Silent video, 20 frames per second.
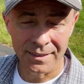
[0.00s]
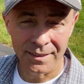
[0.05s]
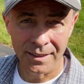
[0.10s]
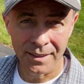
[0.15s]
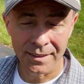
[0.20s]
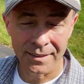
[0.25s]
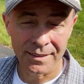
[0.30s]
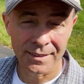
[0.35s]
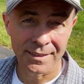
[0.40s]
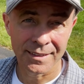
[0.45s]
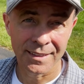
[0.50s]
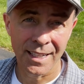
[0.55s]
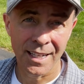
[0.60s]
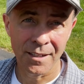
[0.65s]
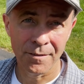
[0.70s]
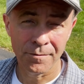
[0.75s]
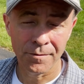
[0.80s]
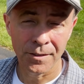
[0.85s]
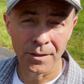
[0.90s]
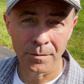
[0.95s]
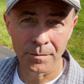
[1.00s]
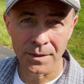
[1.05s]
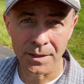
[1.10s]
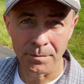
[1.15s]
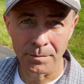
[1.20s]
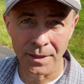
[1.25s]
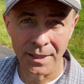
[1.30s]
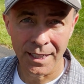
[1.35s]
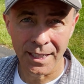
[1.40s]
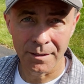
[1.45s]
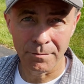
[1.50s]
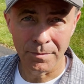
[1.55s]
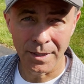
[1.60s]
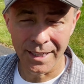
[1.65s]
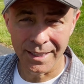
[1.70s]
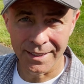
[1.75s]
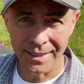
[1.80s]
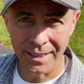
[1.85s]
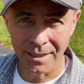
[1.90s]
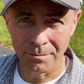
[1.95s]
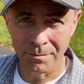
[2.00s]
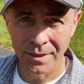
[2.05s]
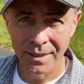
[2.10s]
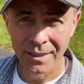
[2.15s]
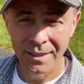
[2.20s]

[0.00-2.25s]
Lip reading: it's not film supplied by them.